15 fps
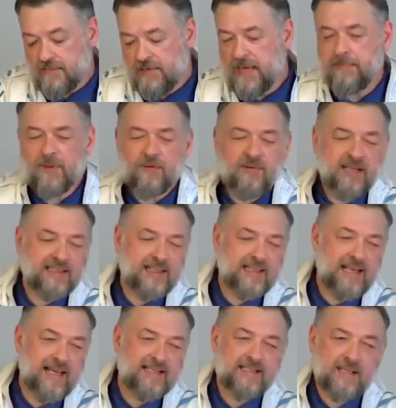People
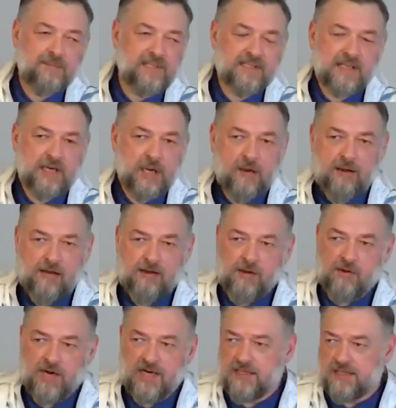recognize them as they go
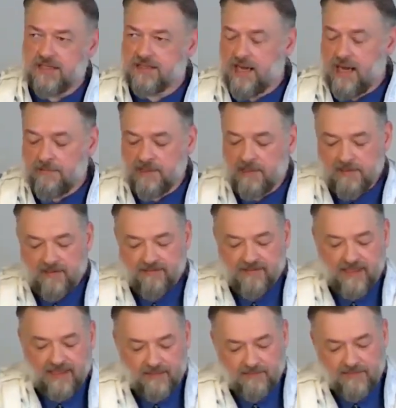everywhere. They stop them, they
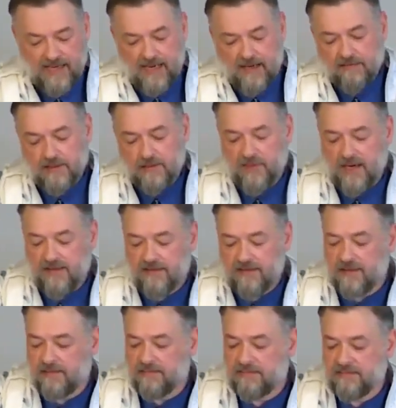flag them down, they bother
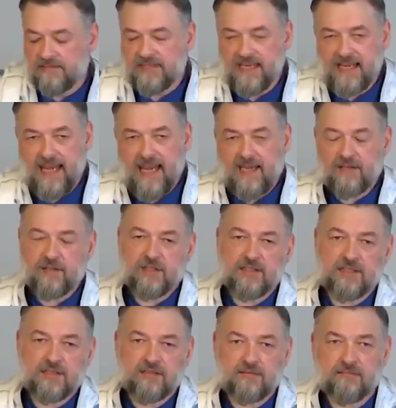them. They can't
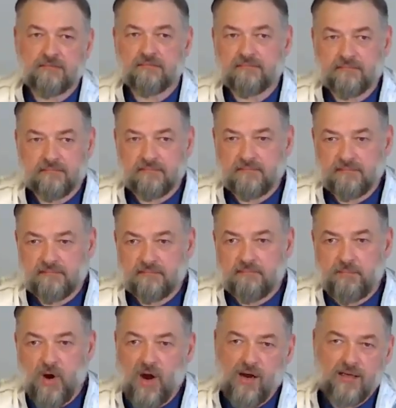just
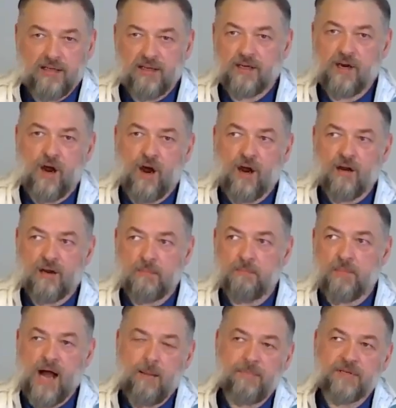park their car
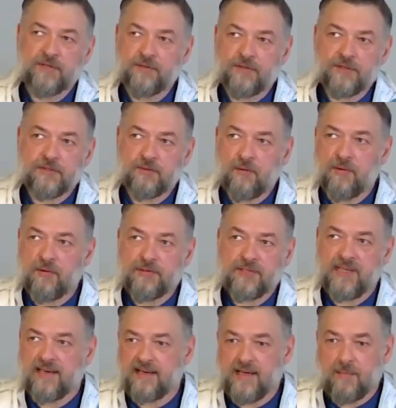and pop into a store to
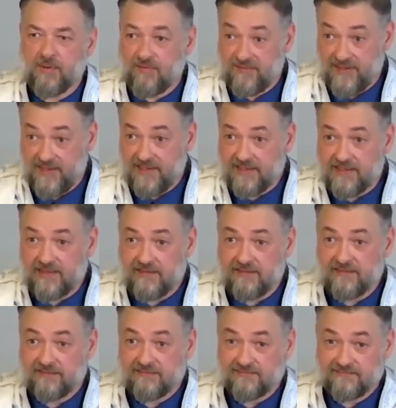get a couple of things
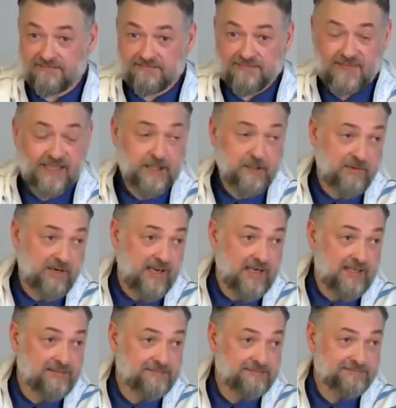like you and
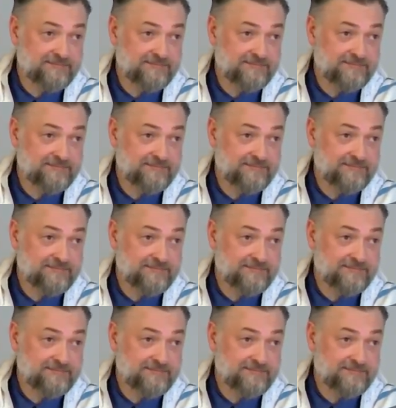I.